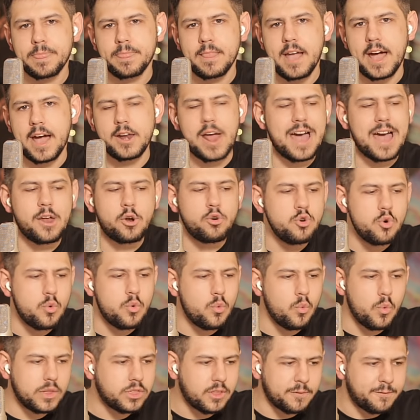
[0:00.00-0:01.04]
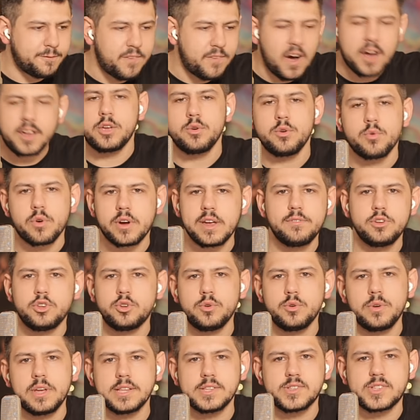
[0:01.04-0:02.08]
I don't know what the fuck you were even
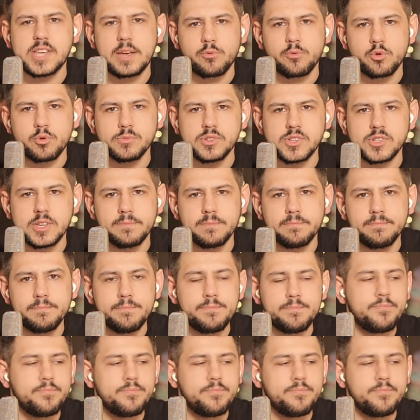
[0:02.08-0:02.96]
doing in the same room as him.